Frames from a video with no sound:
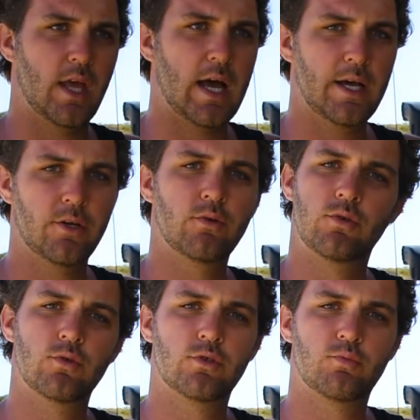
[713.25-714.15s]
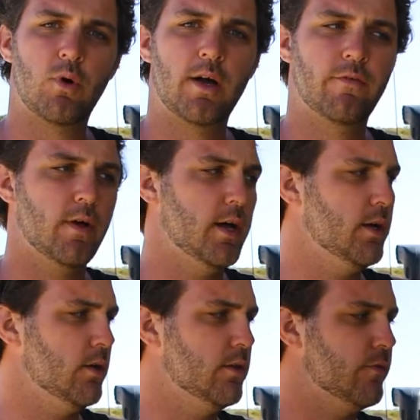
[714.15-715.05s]
I don't use
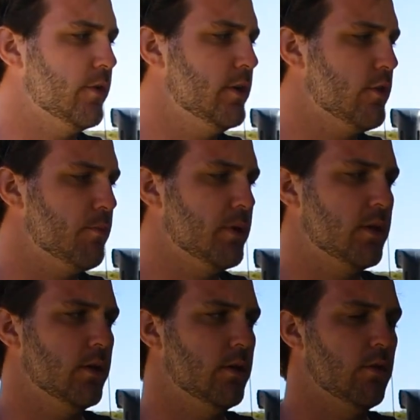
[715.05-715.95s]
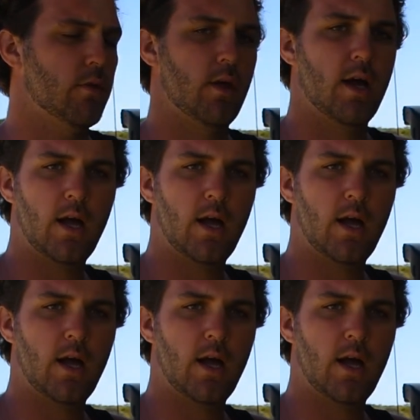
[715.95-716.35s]
Wi-Fi on the fridge because